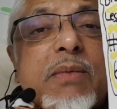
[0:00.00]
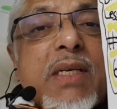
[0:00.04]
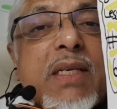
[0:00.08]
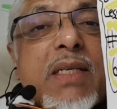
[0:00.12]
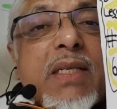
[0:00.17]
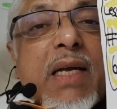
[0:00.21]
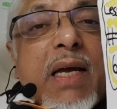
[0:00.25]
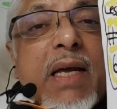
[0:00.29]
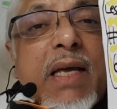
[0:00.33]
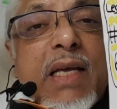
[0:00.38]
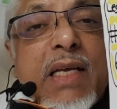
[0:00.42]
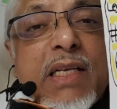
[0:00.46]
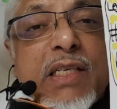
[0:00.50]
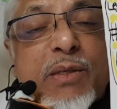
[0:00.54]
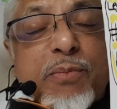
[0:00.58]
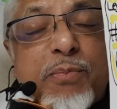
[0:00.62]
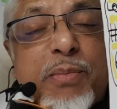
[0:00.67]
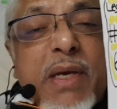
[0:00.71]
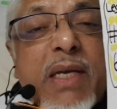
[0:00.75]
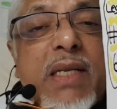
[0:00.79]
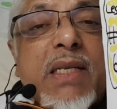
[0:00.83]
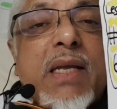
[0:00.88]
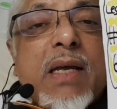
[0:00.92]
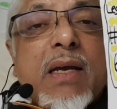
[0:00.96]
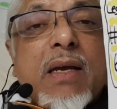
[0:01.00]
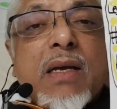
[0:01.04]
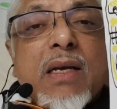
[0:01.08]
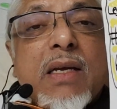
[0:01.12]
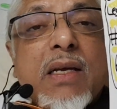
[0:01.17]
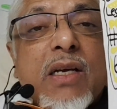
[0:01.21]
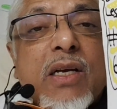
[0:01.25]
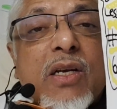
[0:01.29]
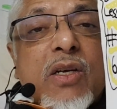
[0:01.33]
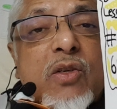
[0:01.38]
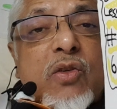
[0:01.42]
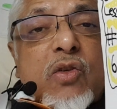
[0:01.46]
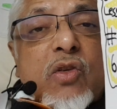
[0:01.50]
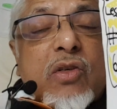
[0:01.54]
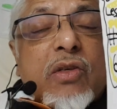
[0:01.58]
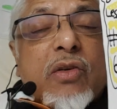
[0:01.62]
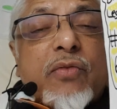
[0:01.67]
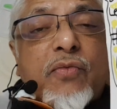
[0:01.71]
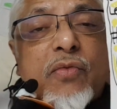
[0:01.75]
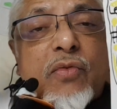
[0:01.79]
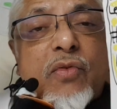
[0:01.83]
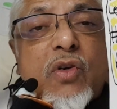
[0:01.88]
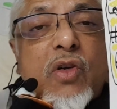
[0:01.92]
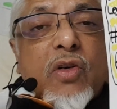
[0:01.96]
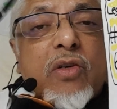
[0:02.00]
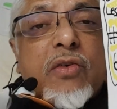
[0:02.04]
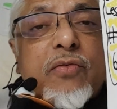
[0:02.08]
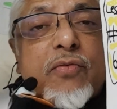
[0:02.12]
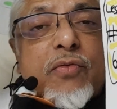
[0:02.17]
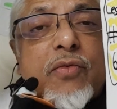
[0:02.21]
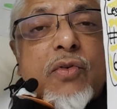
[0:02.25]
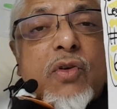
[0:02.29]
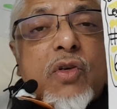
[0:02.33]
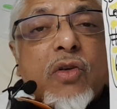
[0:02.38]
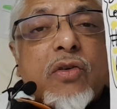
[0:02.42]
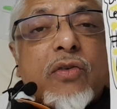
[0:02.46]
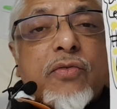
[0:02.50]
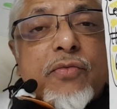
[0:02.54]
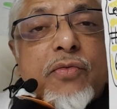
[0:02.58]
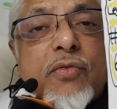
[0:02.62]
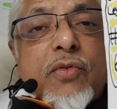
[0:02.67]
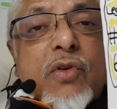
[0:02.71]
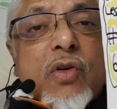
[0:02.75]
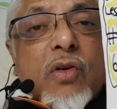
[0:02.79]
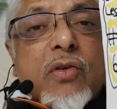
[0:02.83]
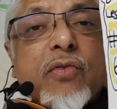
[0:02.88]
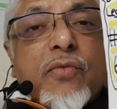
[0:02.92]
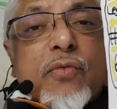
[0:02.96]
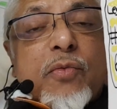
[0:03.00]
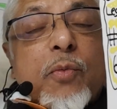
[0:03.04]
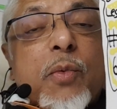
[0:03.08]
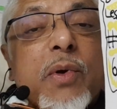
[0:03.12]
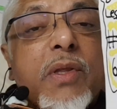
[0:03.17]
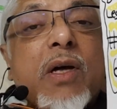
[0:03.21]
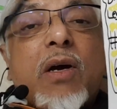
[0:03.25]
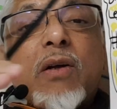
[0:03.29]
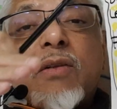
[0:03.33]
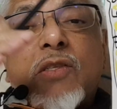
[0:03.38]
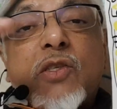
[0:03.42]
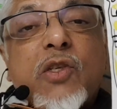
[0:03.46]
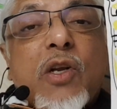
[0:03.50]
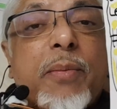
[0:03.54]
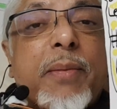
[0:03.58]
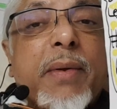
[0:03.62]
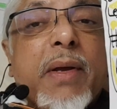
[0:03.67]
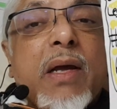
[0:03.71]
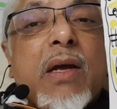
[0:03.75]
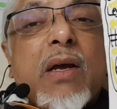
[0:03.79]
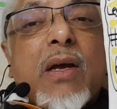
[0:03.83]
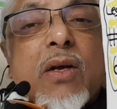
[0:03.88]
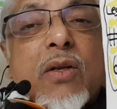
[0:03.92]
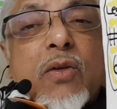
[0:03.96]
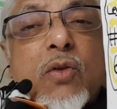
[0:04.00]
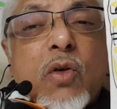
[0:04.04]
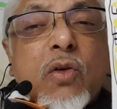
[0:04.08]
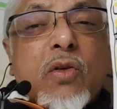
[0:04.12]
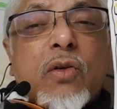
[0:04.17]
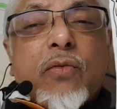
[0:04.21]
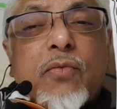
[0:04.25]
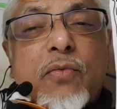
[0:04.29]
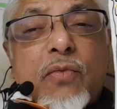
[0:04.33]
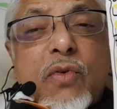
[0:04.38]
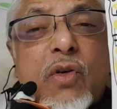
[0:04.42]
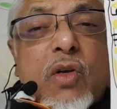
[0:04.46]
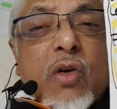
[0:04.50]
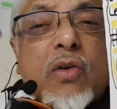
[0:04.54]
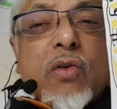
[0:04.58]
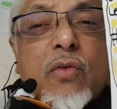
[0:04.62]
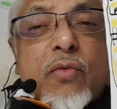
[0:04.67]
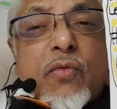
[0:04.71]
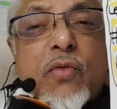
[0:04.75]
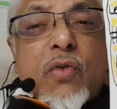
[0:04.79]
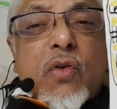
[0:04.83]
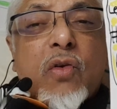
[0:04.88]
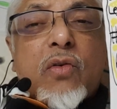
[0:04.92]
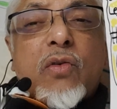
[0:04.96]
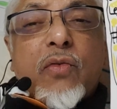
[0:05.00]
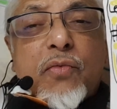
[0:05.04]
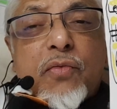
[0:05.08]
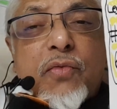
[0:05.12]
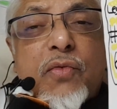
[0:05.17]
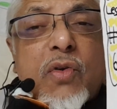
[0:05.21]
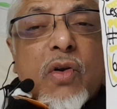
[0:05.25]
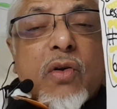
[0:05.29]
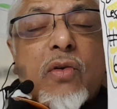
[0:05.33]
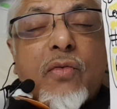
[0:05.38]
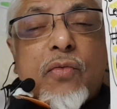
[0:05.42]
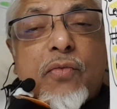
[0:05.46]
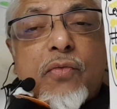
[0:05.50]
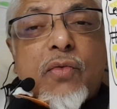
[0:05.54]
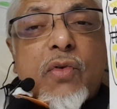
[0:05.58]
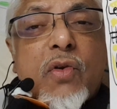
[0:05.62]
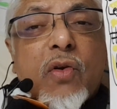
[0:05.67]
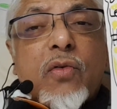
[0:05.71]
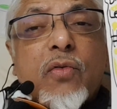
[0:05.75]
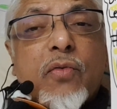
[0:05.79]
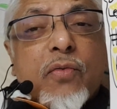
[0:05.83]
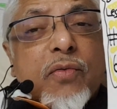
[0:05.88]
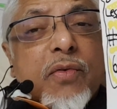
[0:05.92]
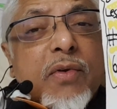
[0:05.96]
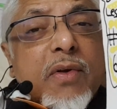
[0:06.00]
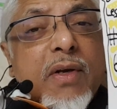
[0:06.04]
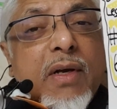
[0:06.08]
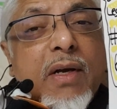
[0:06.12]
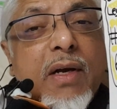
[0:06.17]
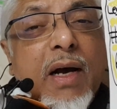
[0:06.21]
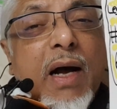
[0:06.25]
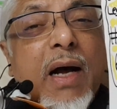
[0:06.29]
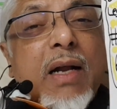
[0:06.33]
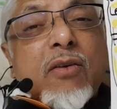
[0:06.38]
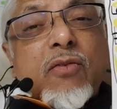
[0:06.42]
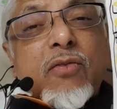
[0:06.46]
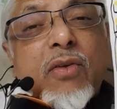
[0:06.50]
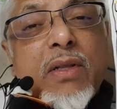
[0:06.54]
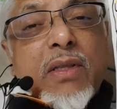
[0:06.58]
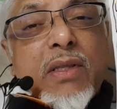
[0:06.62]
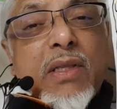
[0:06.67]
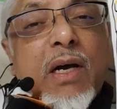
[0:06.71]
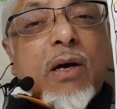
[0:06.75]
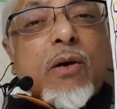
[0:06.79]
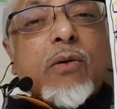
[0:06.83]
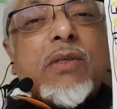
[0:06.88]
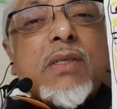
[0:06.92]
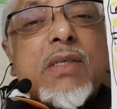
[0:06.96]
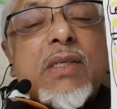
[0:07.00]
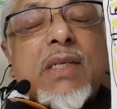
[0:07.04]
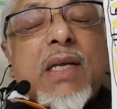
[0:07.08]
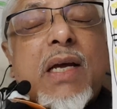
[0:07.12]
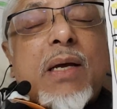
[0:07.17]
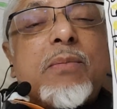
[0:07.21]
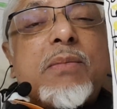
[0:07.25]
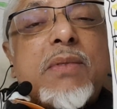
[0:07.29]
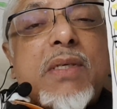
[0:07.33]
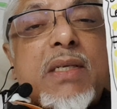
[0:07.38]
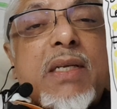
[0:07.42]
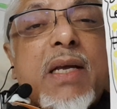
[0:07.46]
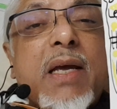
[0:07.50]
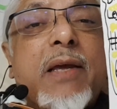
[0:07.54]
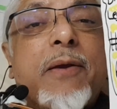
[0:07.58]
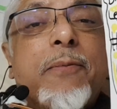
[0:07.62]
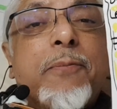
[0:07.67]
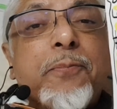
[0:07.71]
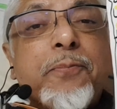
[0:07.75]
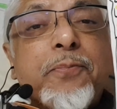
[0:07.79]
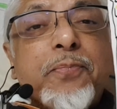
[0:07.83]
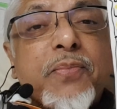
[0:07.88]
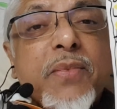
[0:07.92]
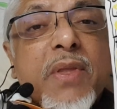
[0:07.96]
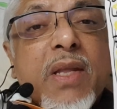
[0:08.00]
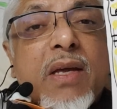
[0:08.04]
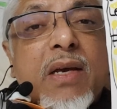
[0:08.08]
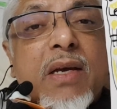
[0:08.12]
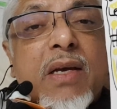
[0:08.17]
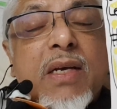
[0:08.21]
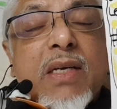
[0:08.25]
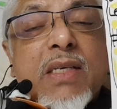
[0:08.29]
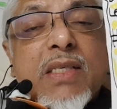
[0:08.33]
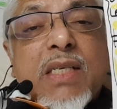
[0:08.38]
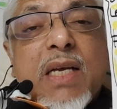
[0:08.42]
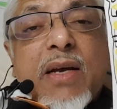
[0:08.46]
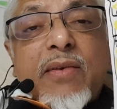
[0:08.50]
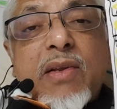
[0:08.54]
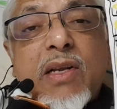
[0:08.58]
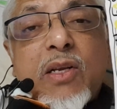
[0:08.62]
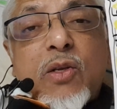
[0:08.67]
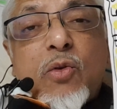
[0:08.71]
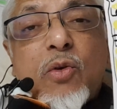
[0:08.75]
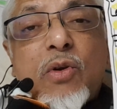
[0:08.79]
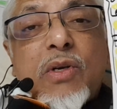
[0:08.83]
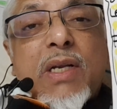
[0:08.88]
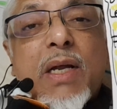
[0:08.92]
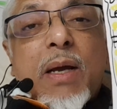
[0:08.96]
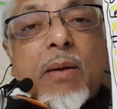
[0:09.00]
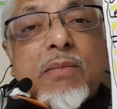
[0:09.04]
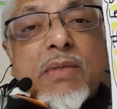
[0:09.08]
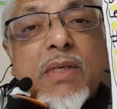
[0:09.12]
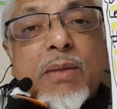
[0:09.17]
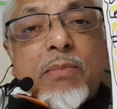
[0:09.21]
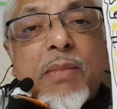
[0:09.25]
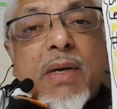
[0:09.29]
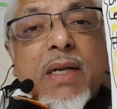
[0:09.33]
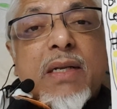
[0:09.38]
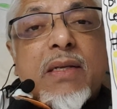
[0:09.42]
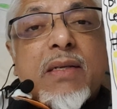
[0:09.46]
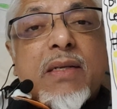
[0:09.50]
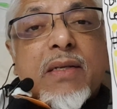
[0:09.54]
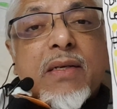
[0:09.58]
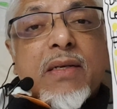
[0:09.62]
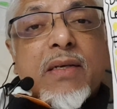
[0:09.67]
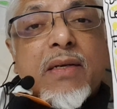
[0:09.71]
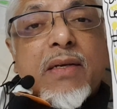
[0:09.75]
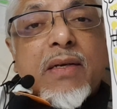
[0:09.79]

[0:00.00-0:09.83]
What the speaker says: a day it's beating. Tutuf, tutuf, tutuf, tutuf, without stopping. Tutuf, tutuf, tutuf, tutuf, tutuf. 100,000 times a day. 72 times a minute.